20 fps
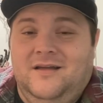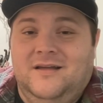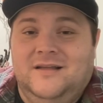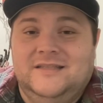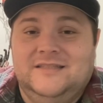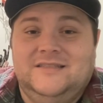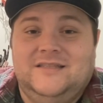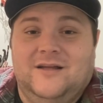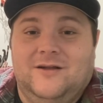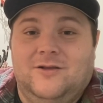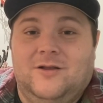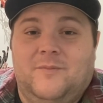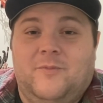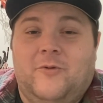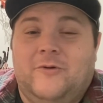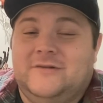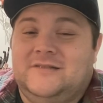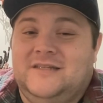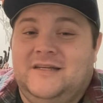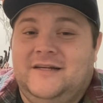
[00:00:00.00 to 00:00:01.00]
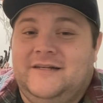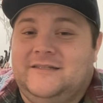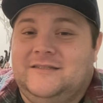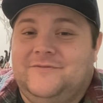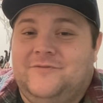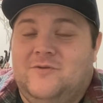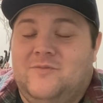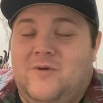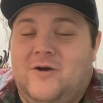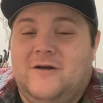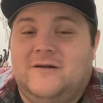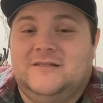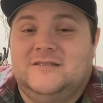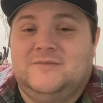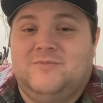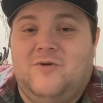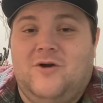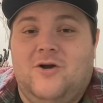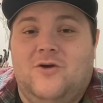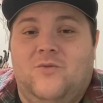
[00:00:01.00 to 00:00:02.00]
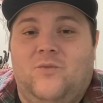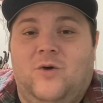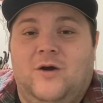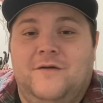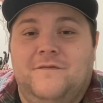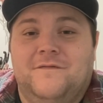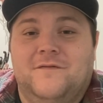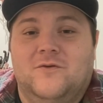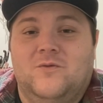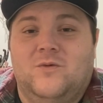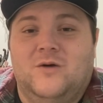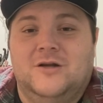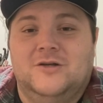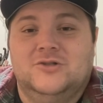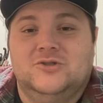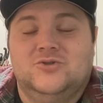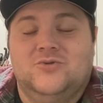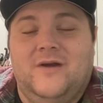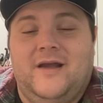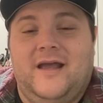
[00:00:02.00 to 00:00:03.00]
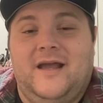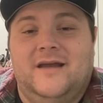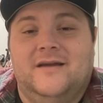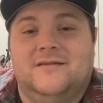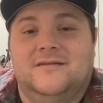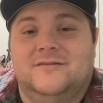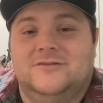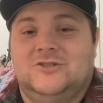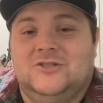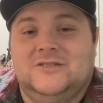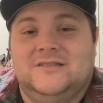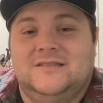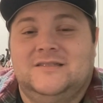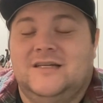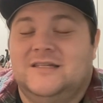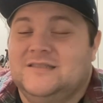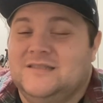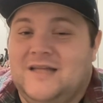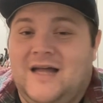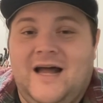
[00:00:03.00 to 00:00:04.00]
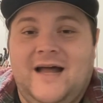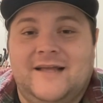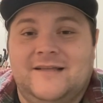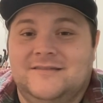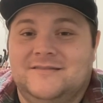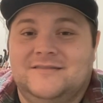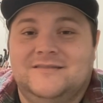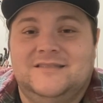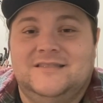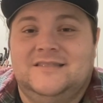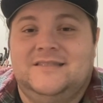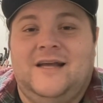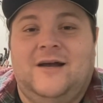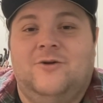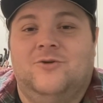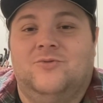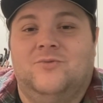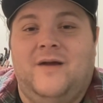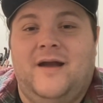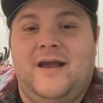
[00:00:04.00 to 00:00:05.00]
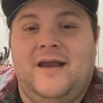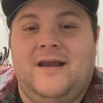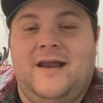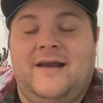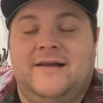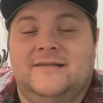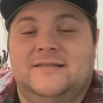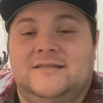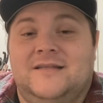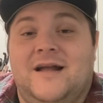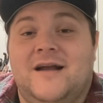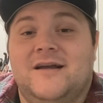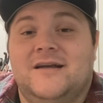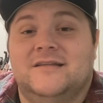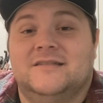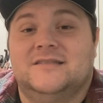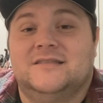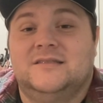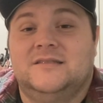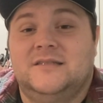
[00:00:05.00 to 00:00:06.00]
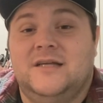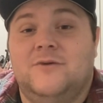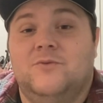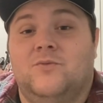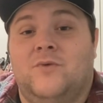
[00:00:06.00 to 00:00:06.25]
still, a Porzingis for Marcus Smart one for one trade just does not sound right, and it's not going to sit